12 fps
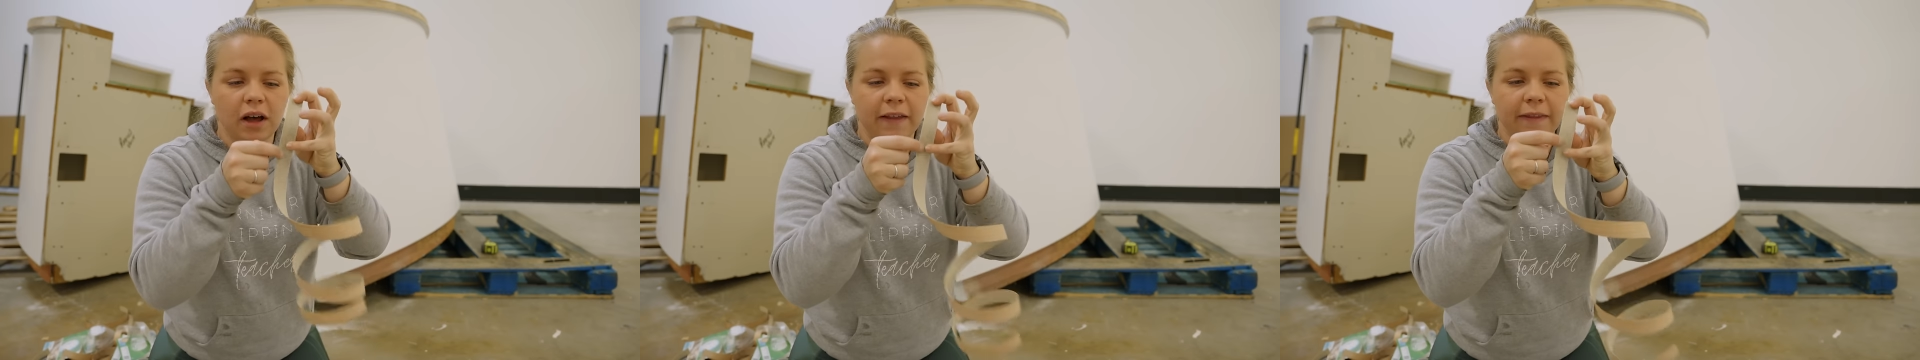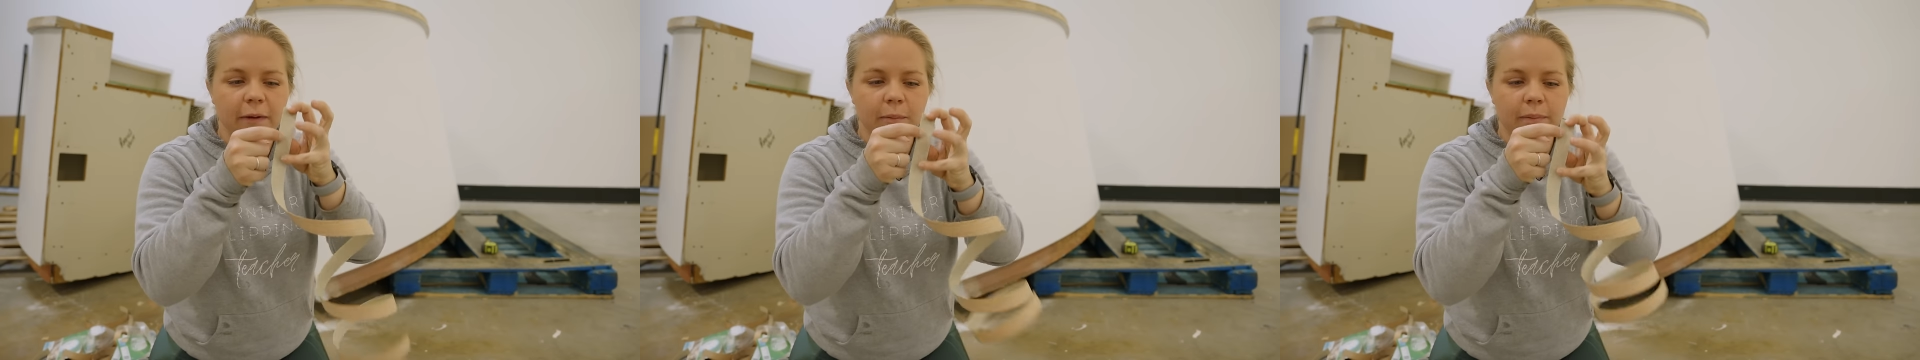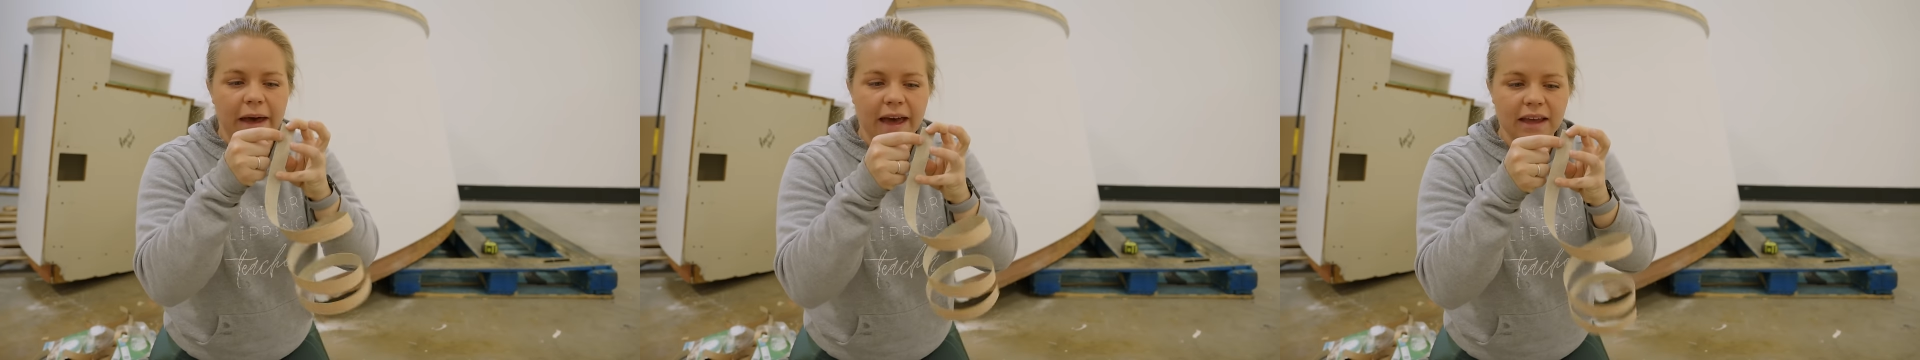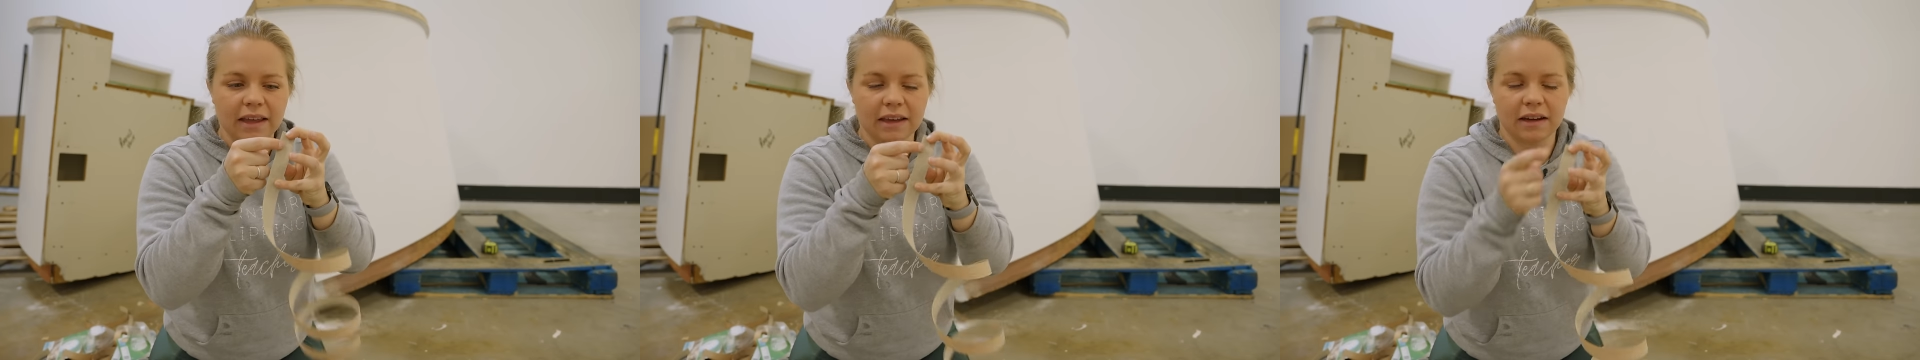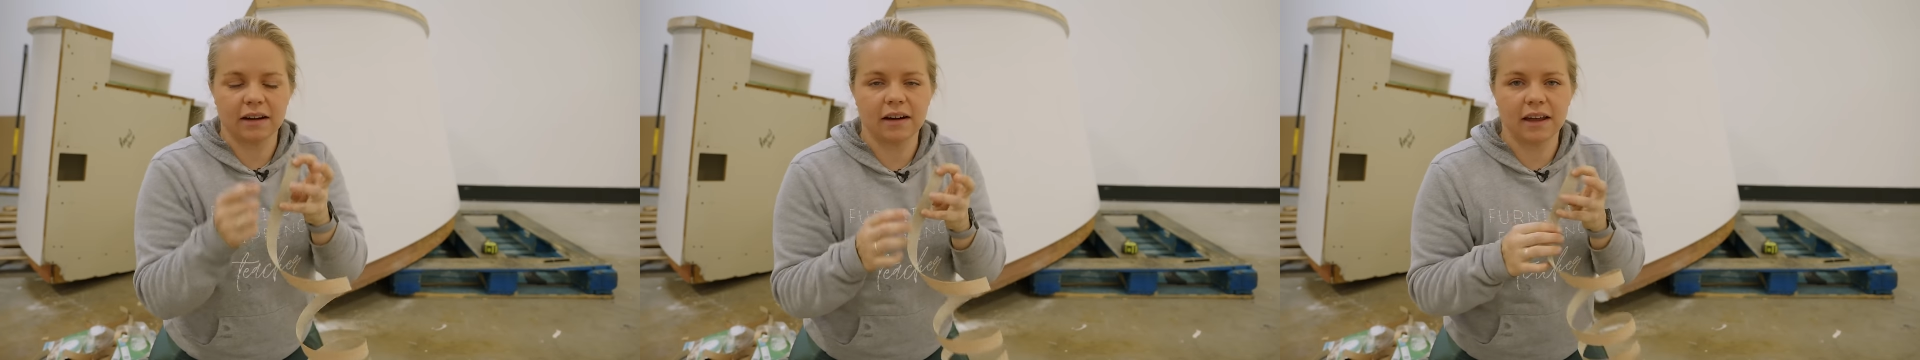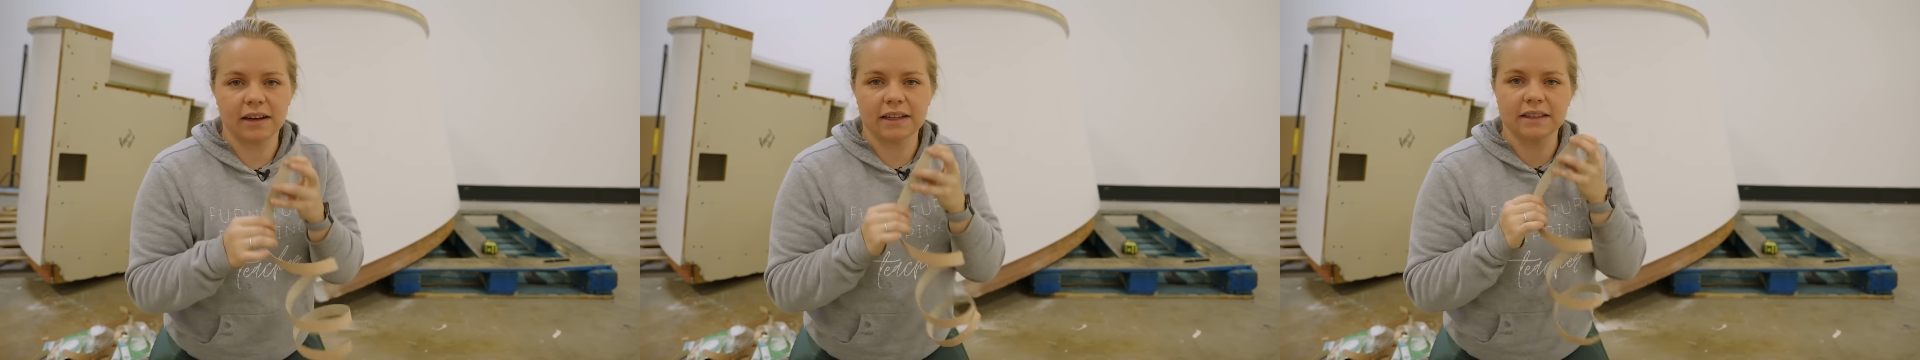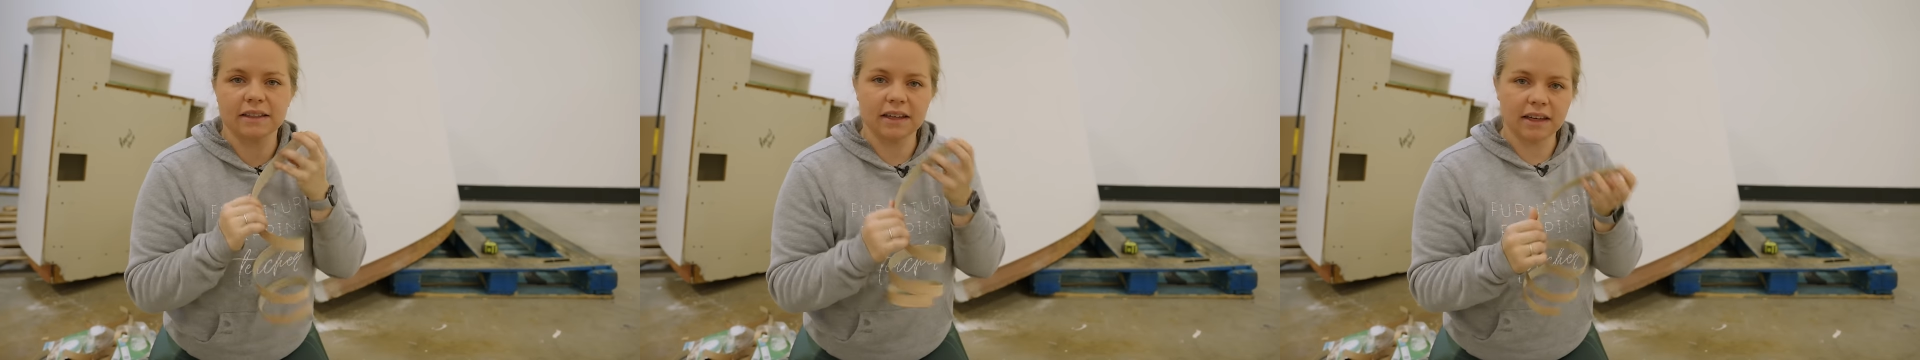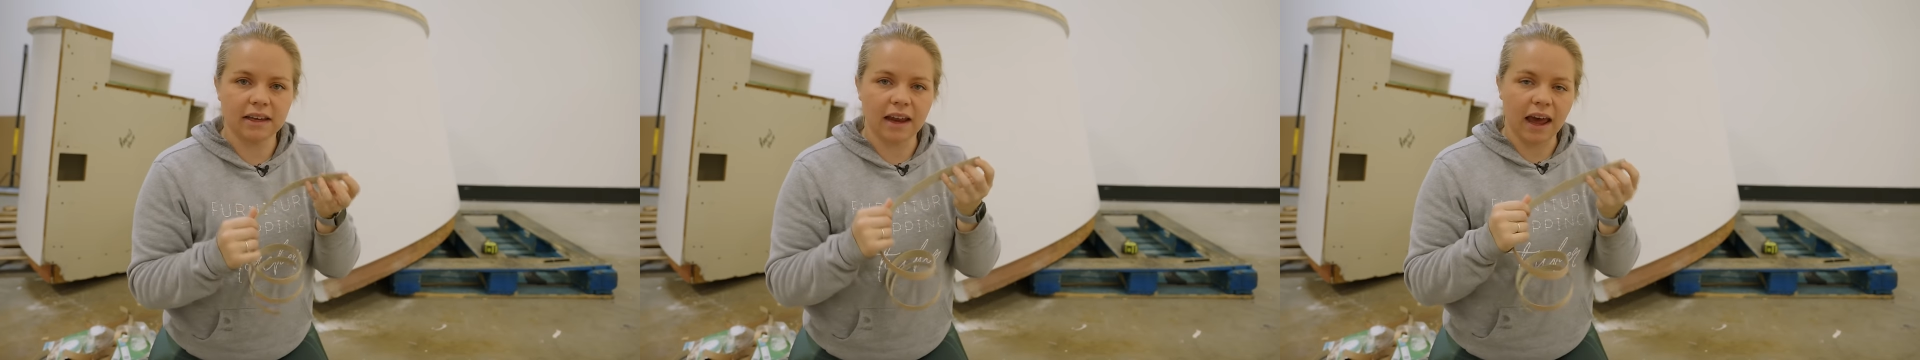on the back here and it's
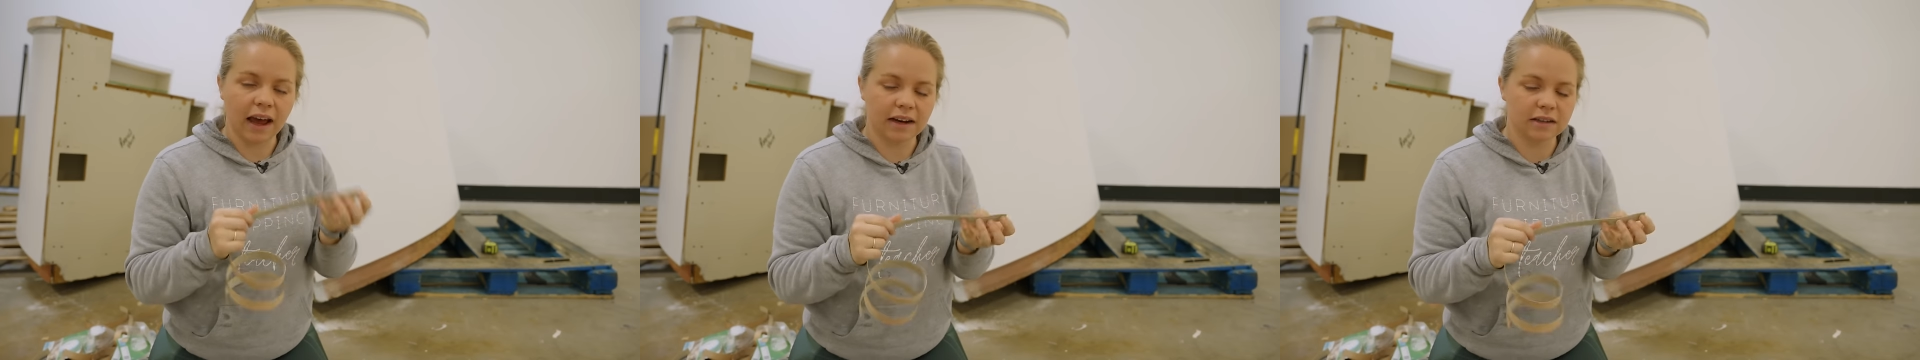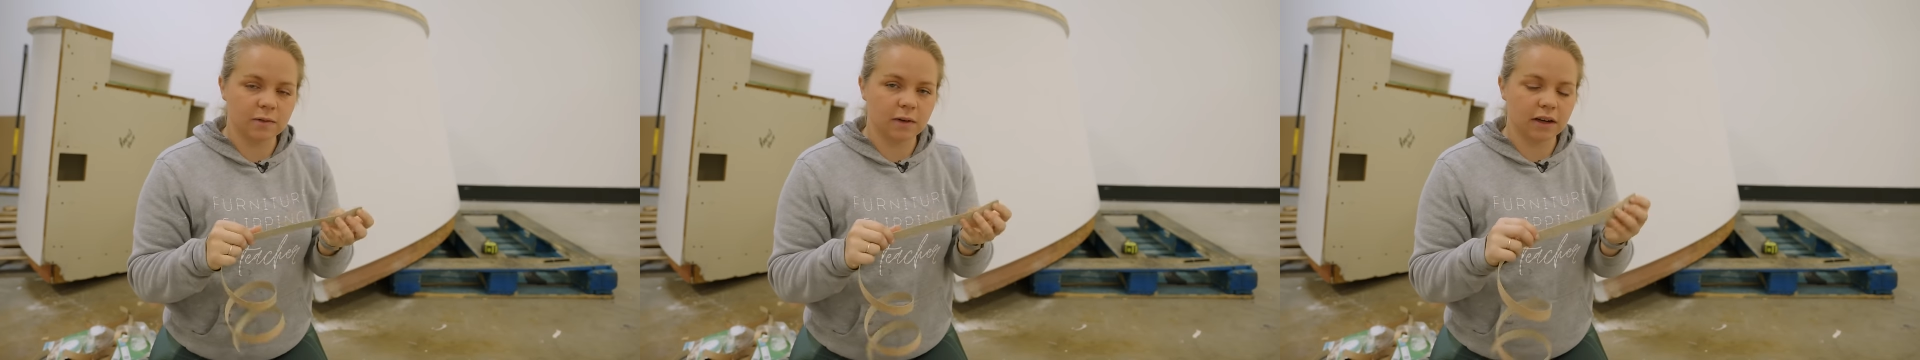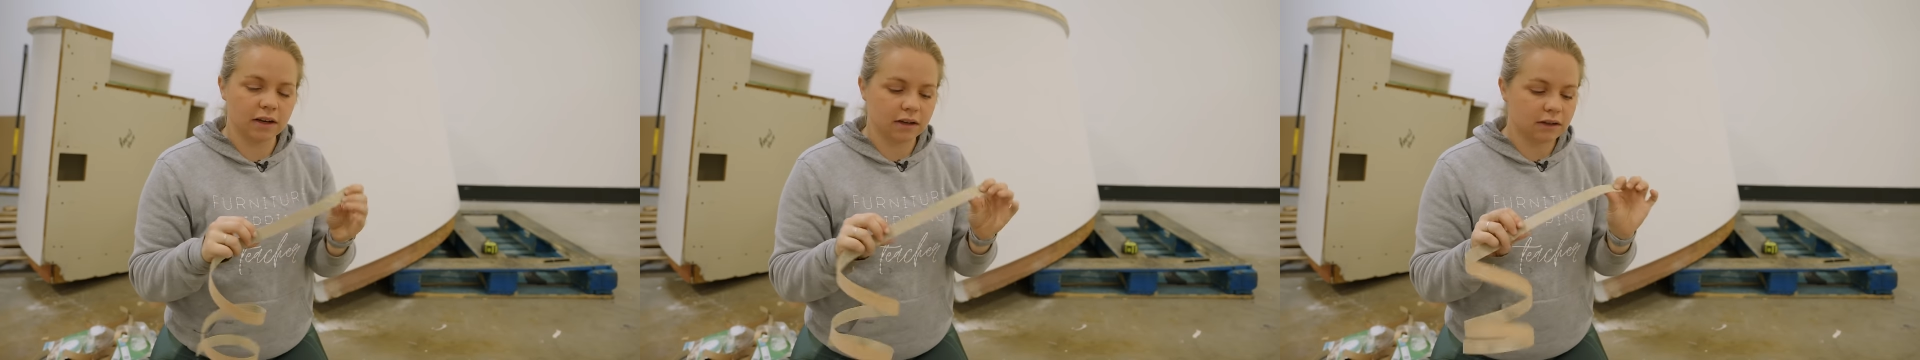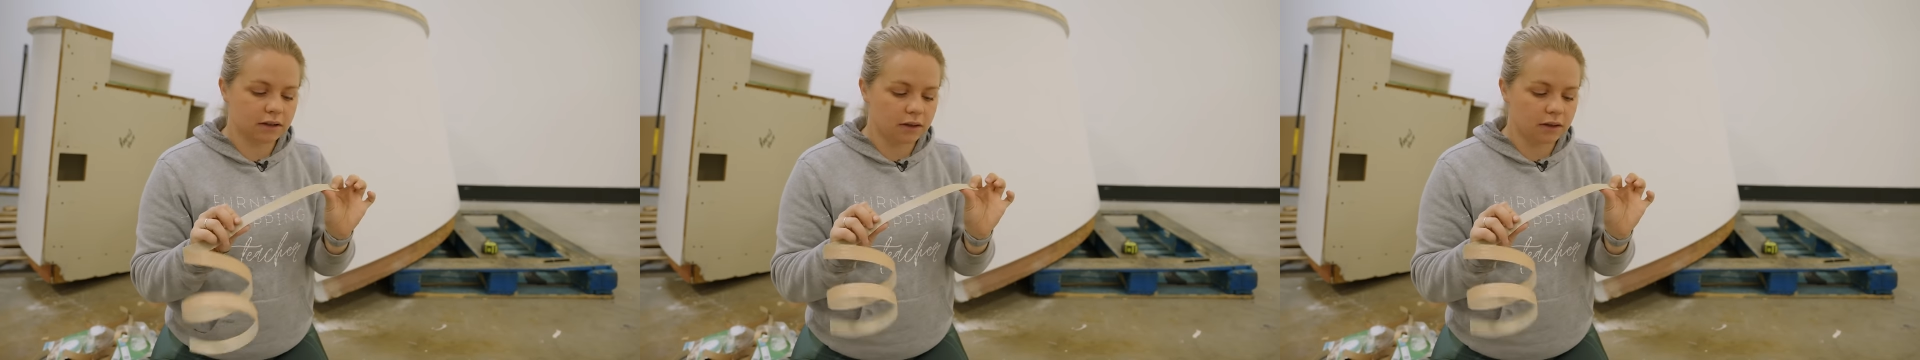heat activated.